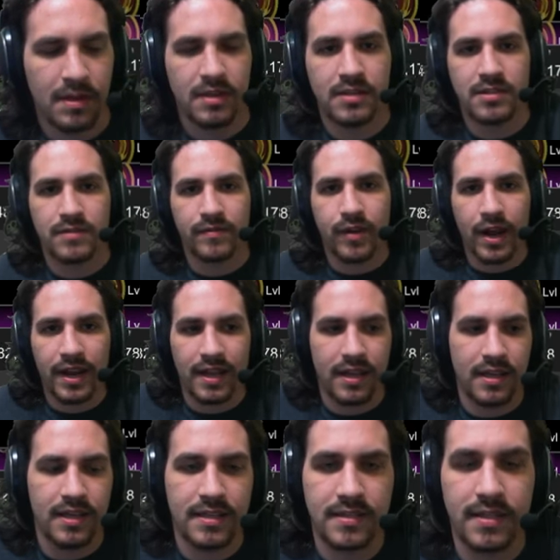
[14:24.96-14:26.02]
this Friday
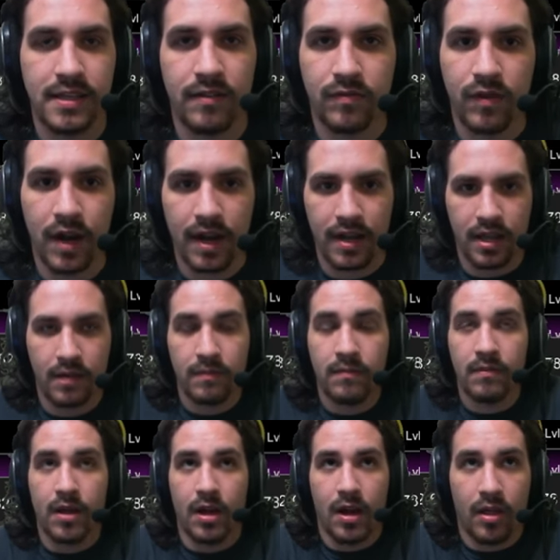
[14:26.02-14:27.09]
is the Friday
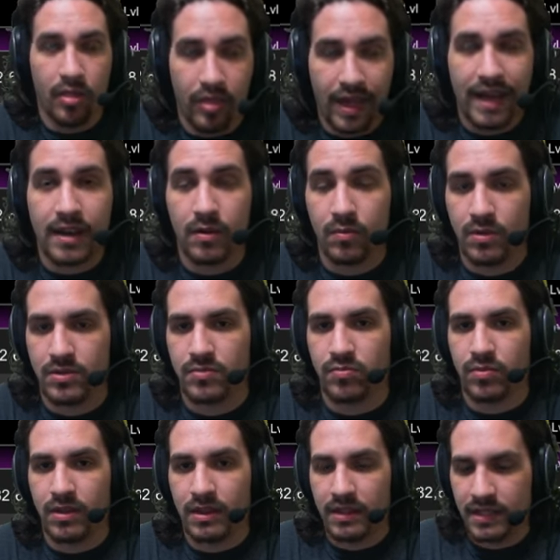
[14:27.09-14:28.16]
that it was
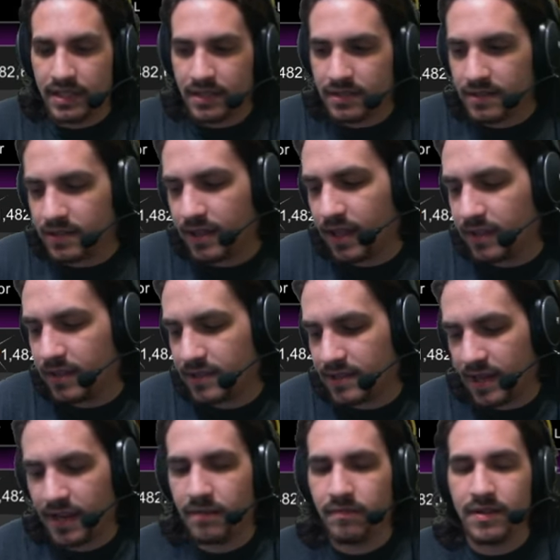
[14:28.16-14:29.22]
released, that this
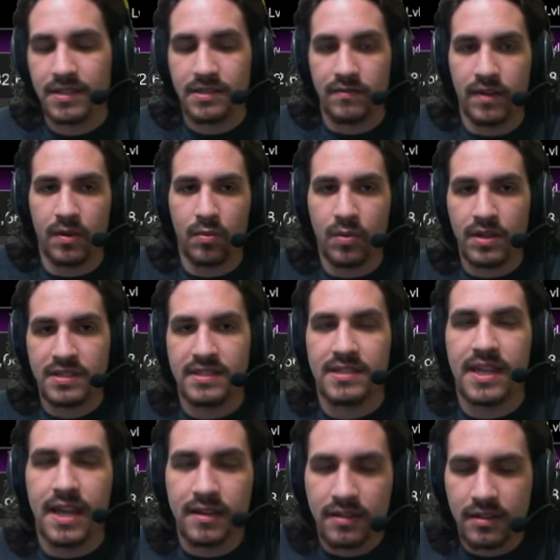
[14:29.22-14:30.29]
item, this event was
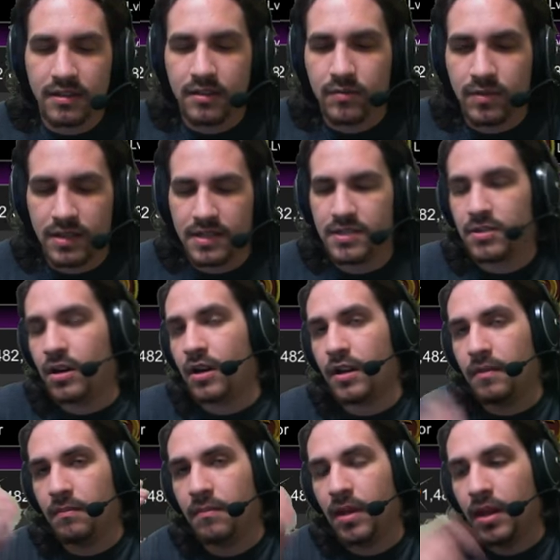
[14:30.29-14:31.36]
technically released
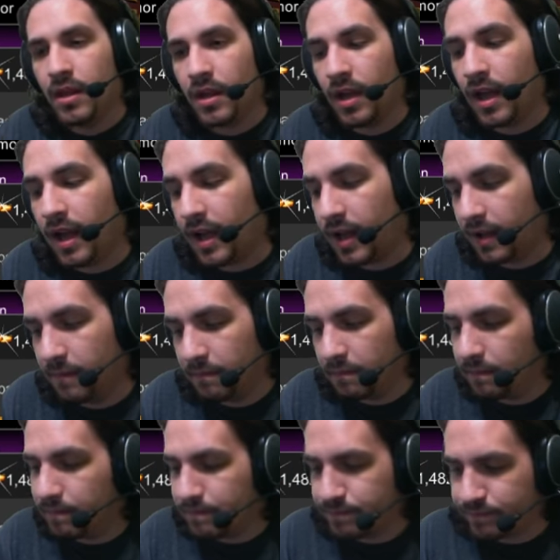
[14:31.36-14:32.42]
on um,
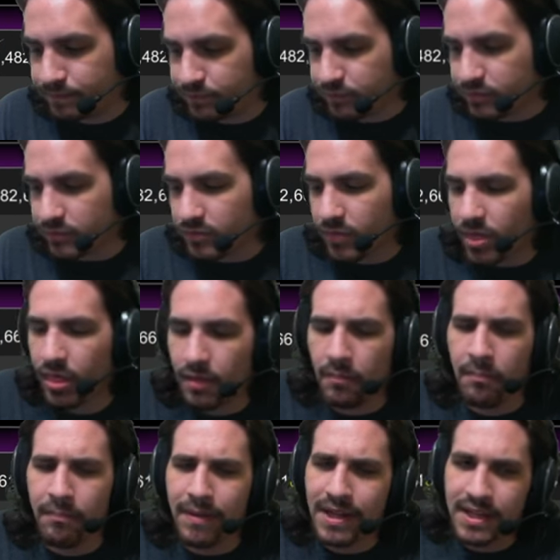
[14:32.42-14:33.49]

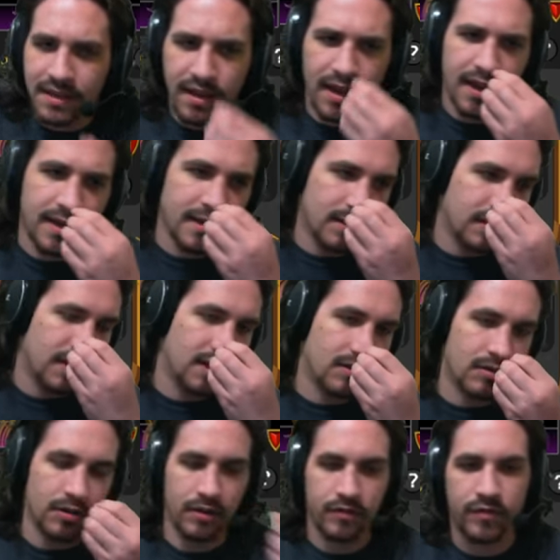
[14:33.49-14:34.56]
Monday, the
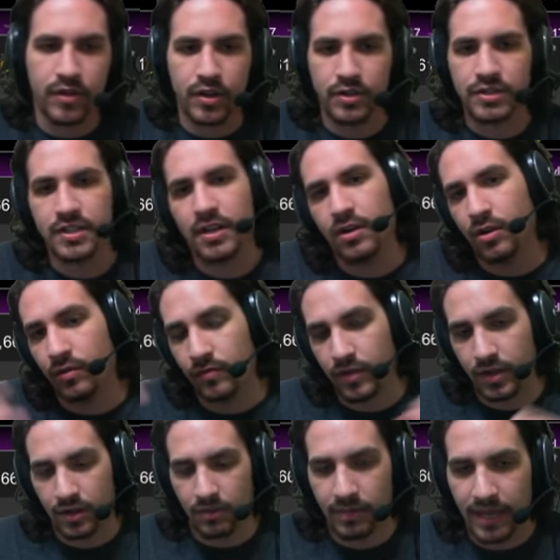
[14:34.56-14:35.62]
thirty-first, and hopefully
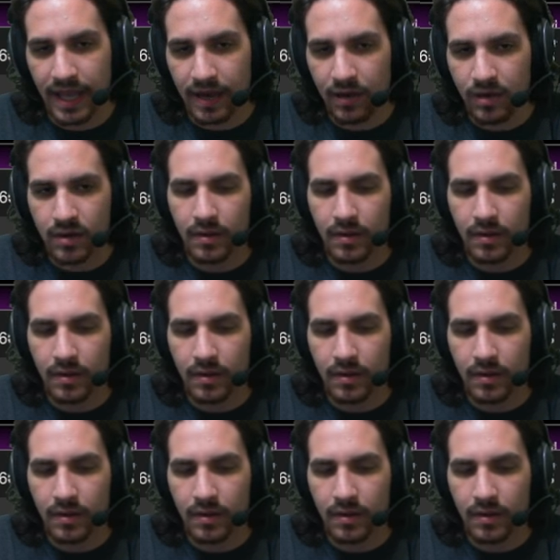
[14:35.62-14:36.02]
it'll be out,